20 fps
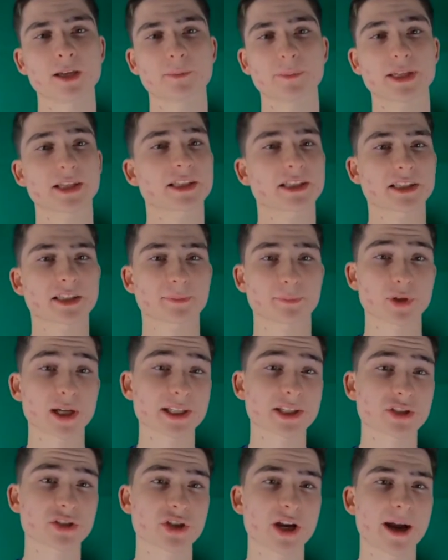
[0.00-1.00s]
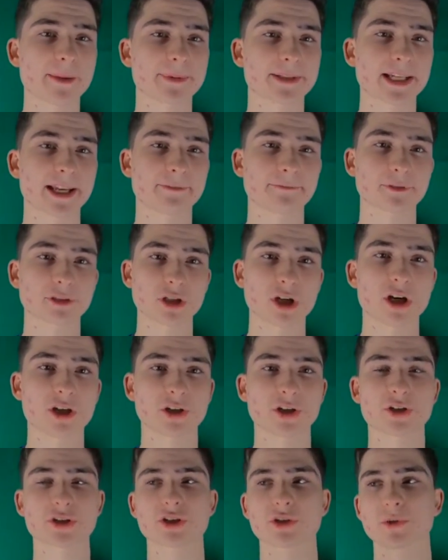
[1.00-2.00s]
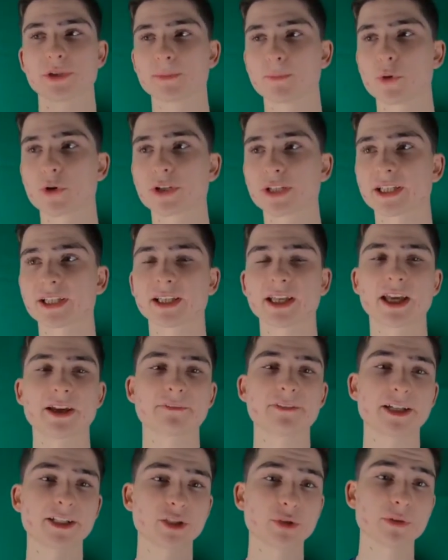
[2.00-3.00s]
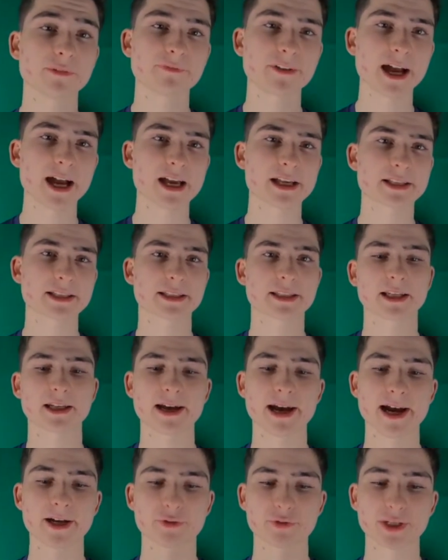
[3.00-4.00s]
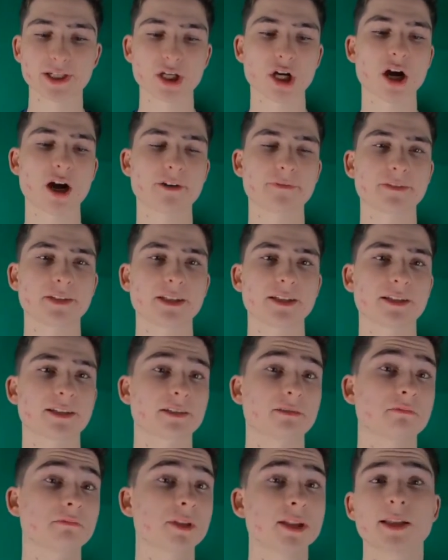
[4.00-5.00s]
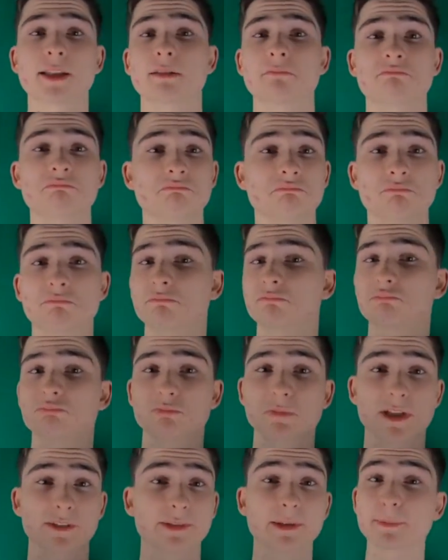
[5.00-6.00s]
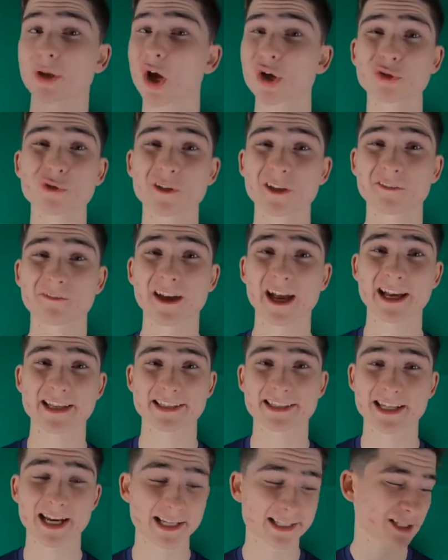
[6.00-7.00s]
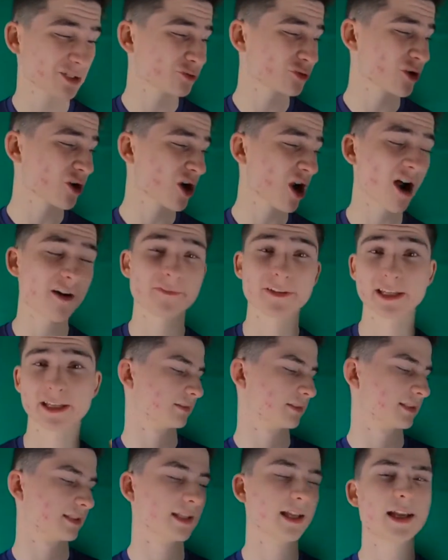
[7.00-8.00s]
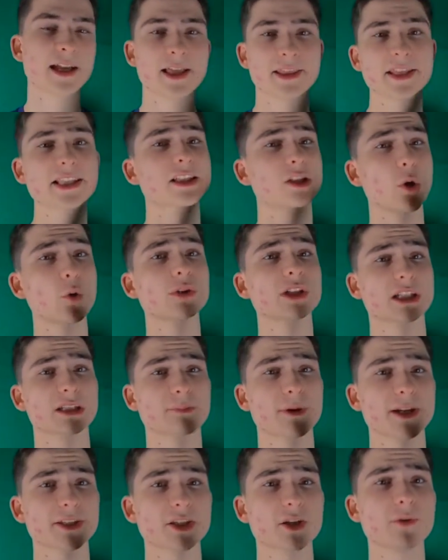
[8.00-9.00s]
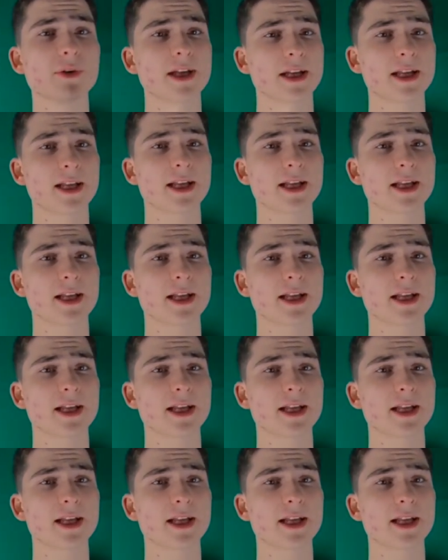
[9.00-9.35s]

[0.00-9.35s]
because it suppresses your appetite for longer. So in the morning, if I do a fast, I drink coffee. If I'm not doing a fast, I still drink coffee. This Gold Espresso,